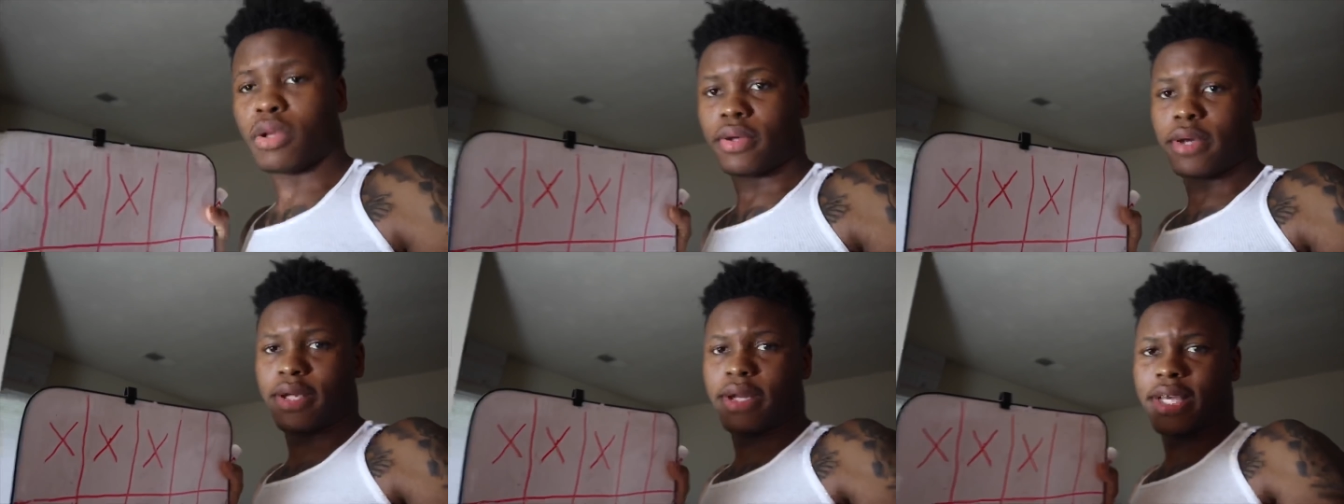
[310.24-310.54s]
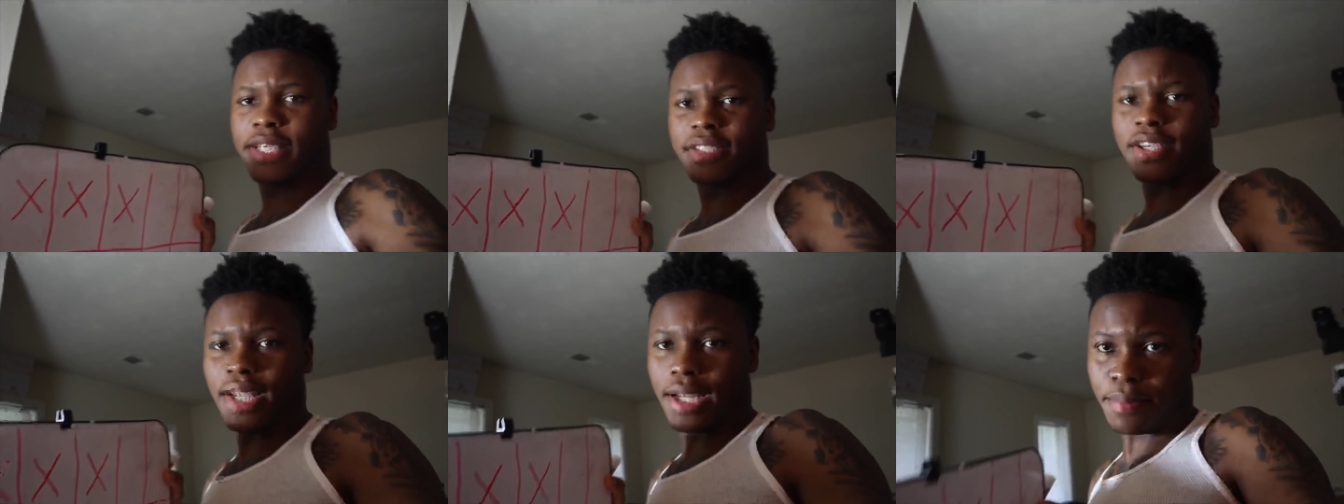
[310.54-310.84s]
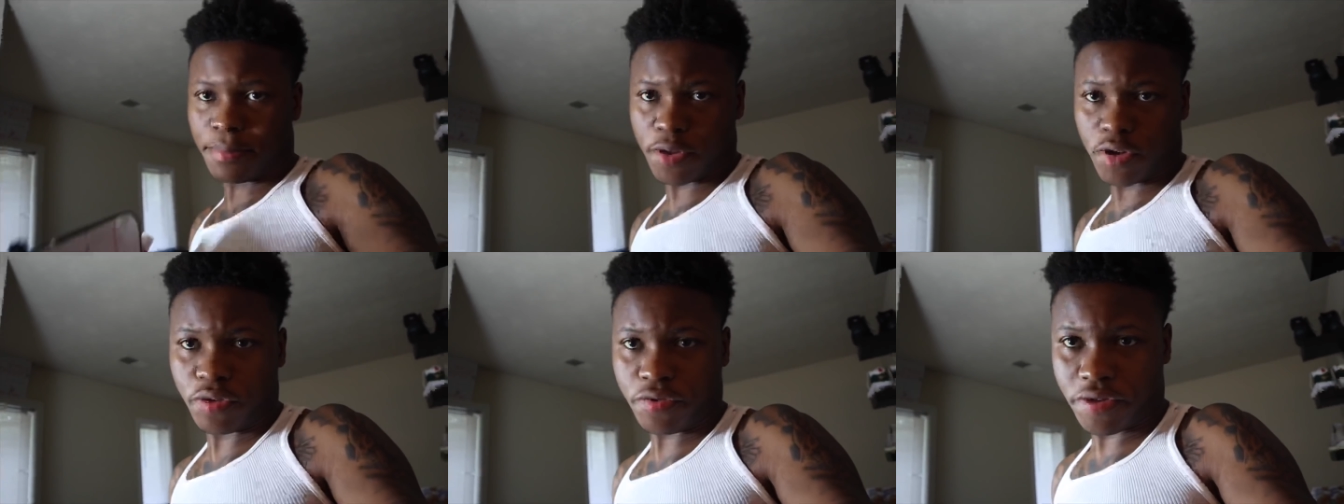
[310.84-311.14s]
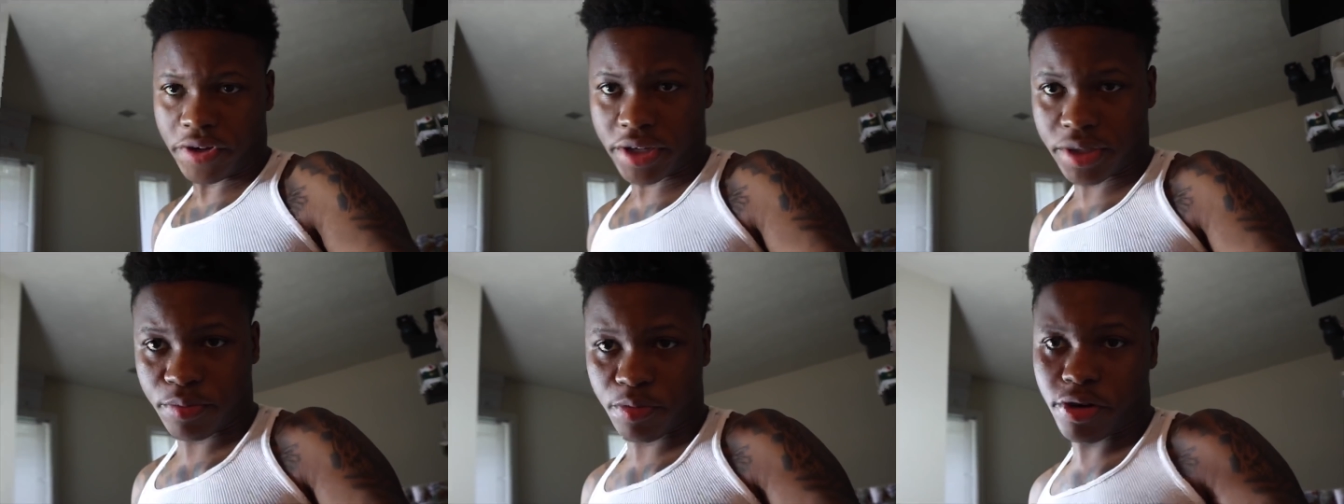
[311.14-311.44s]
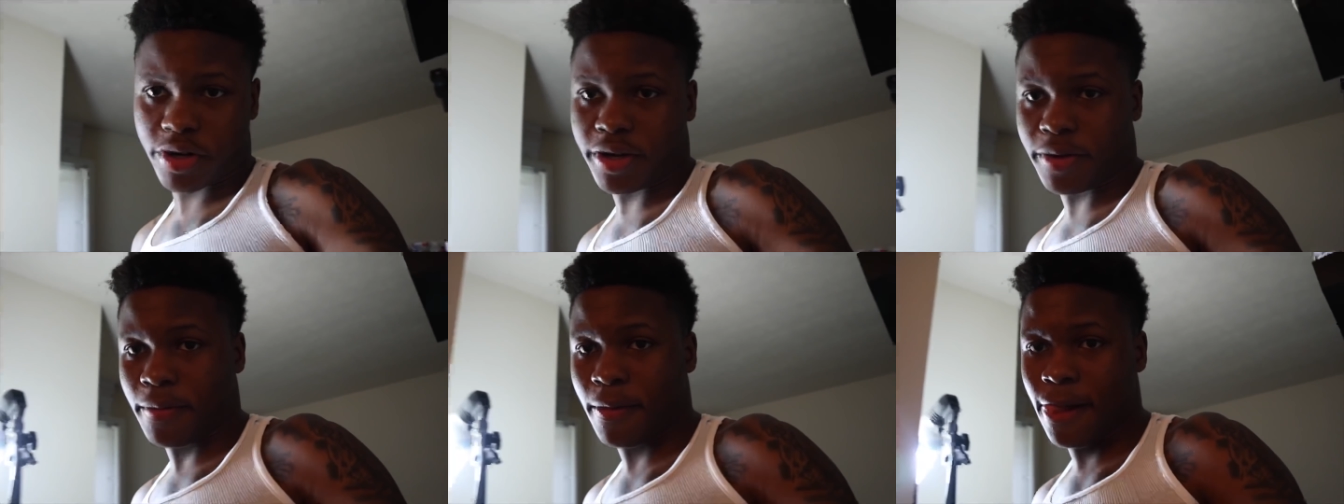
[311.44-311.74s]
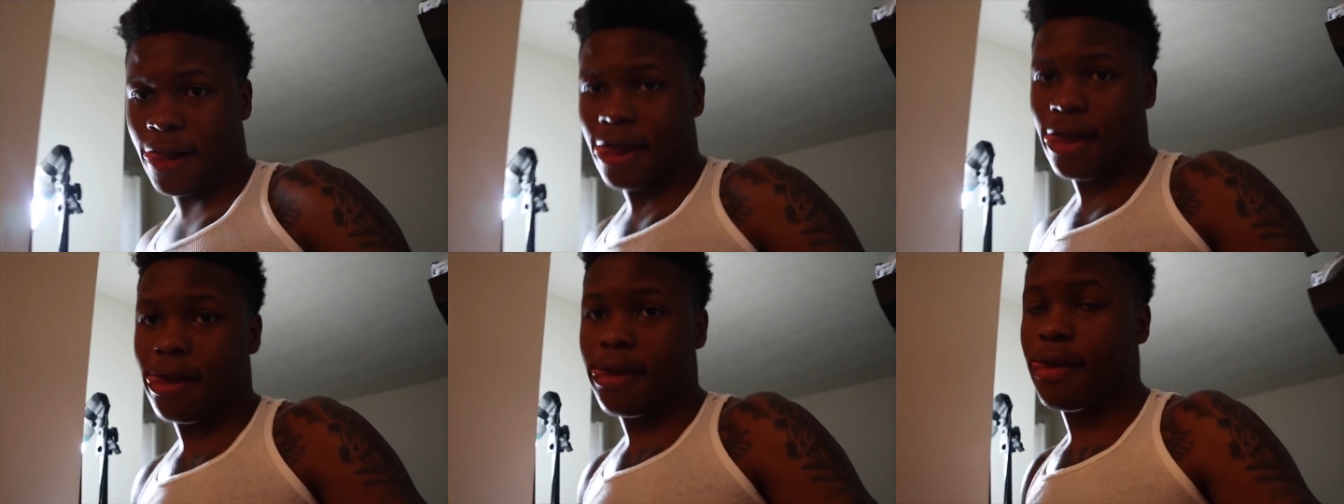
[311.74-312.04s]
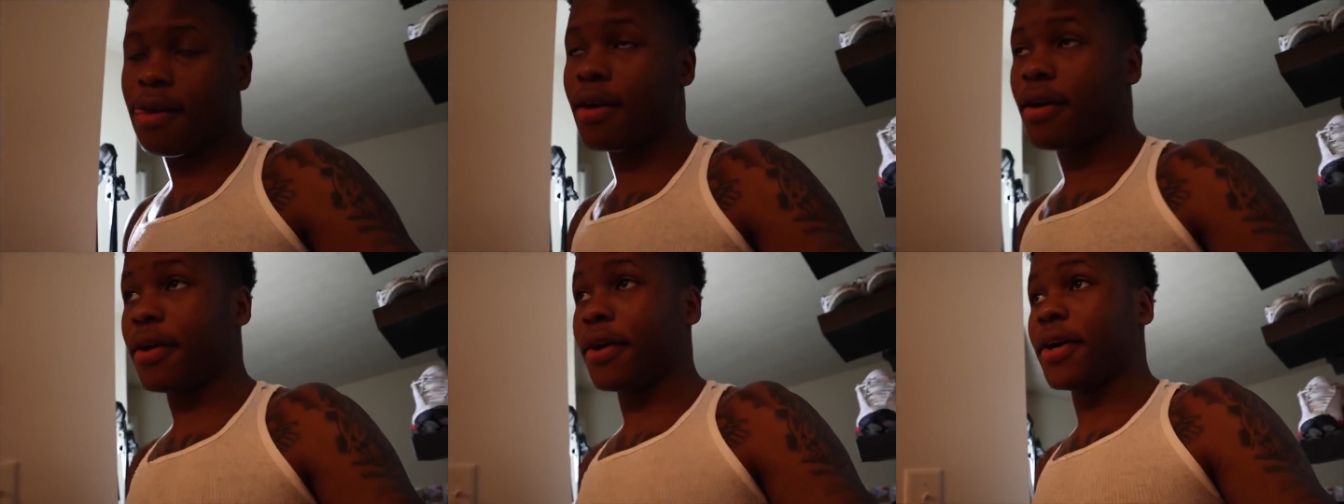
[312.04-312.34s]
And that's all I'm gonna do for this morning.
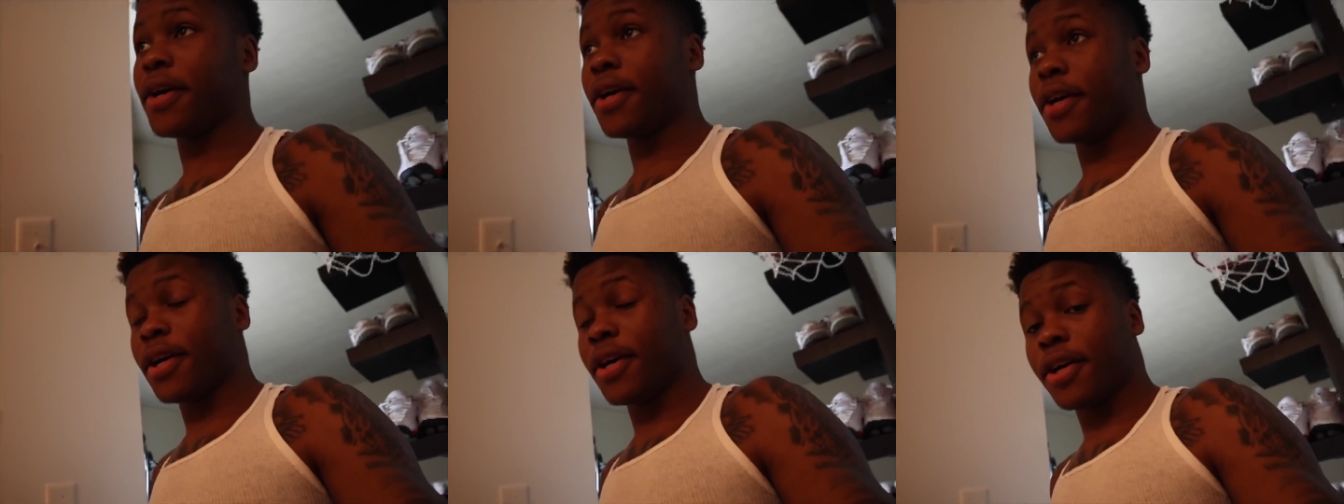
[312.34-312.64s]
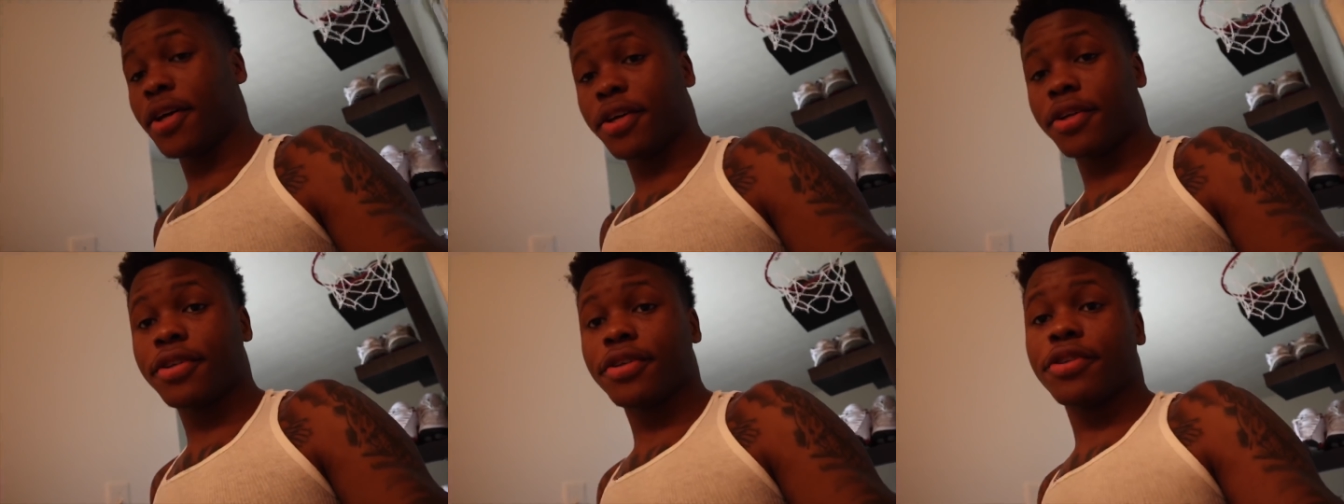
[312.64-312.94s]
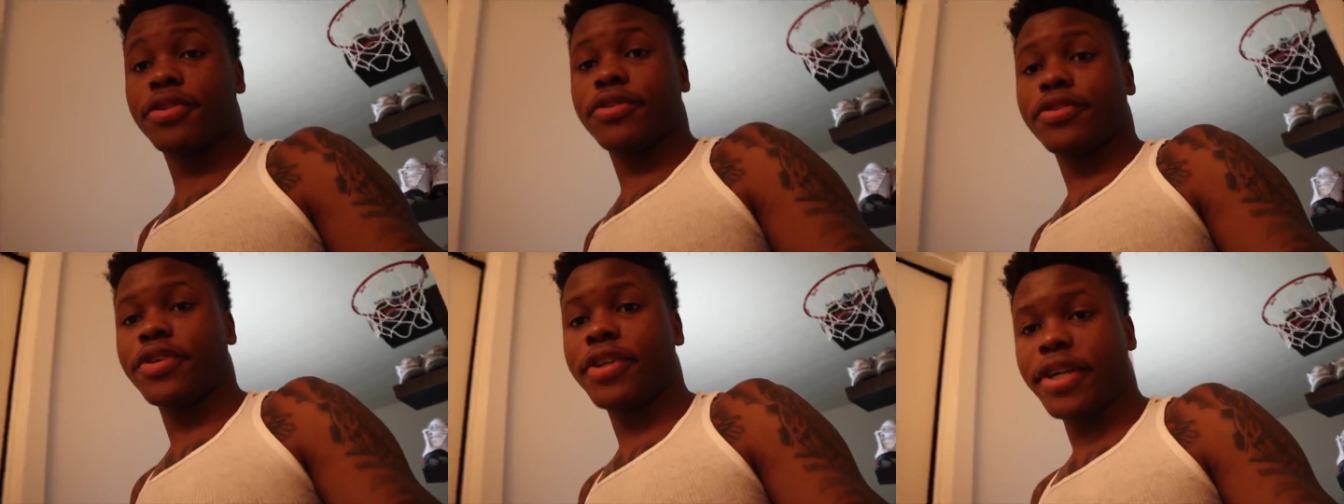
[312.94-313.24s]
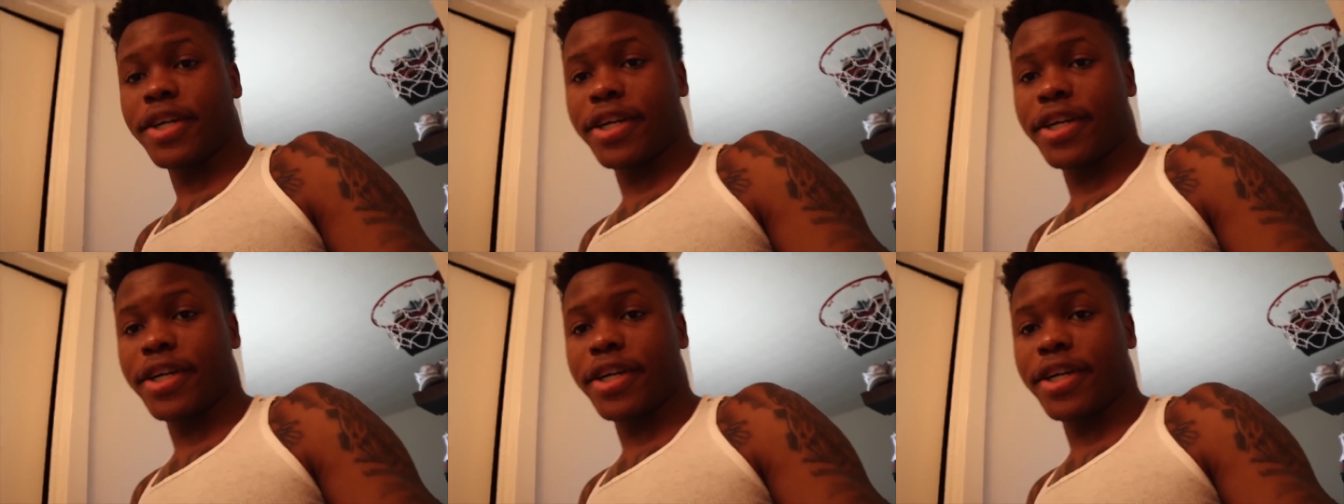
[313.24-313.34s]
three